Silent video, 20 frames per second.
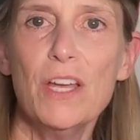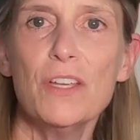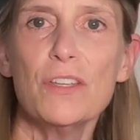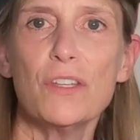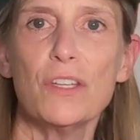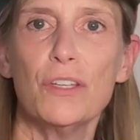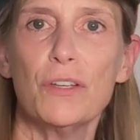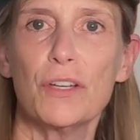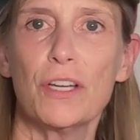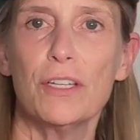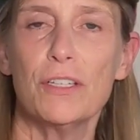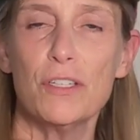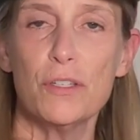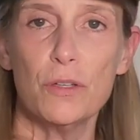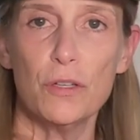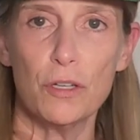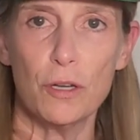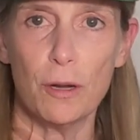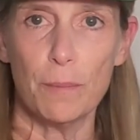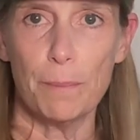So you can do
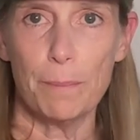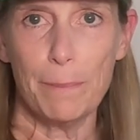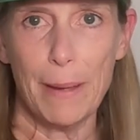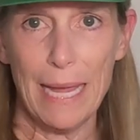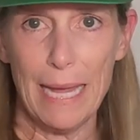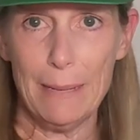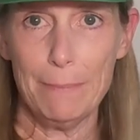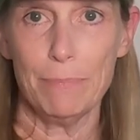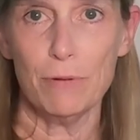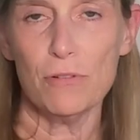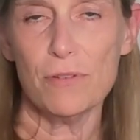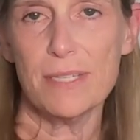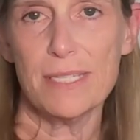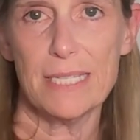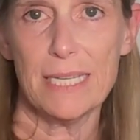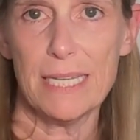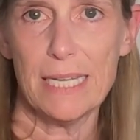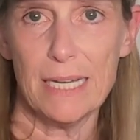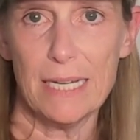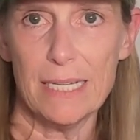your paper
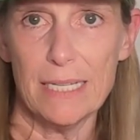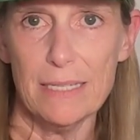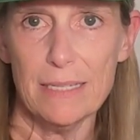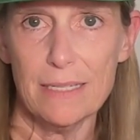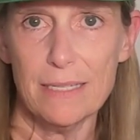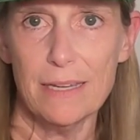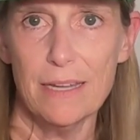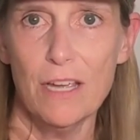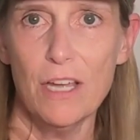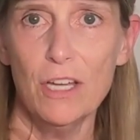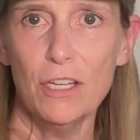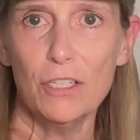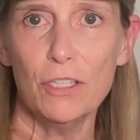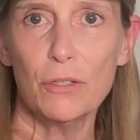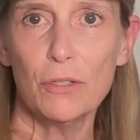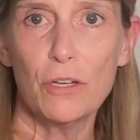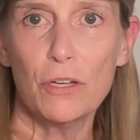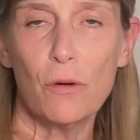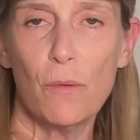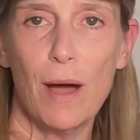C hunt.
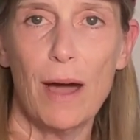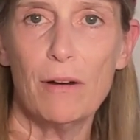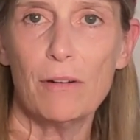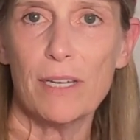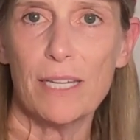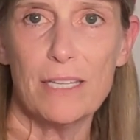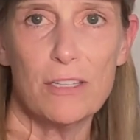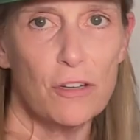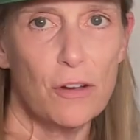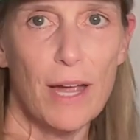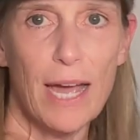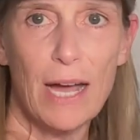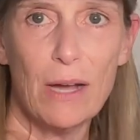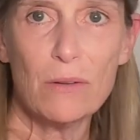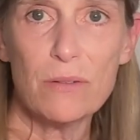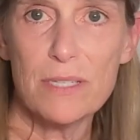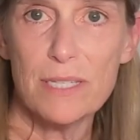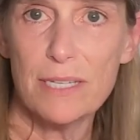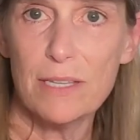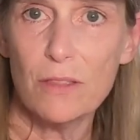You can go out in your
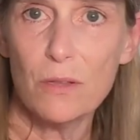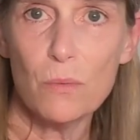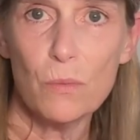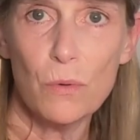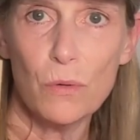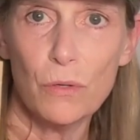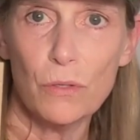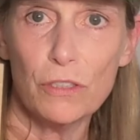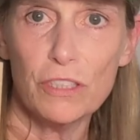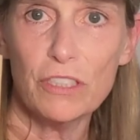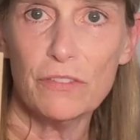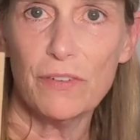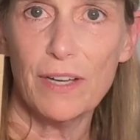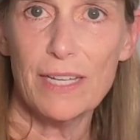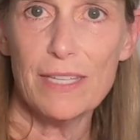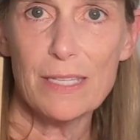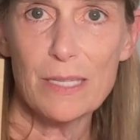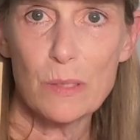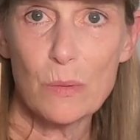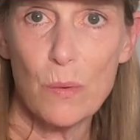house and in the world to
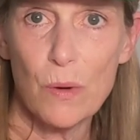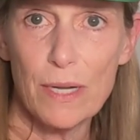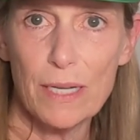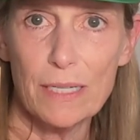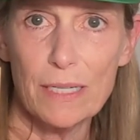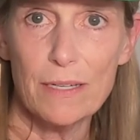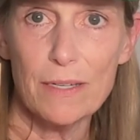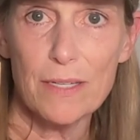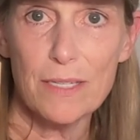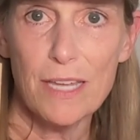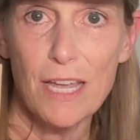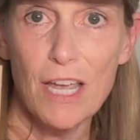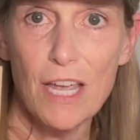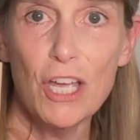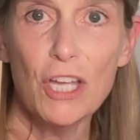find squares.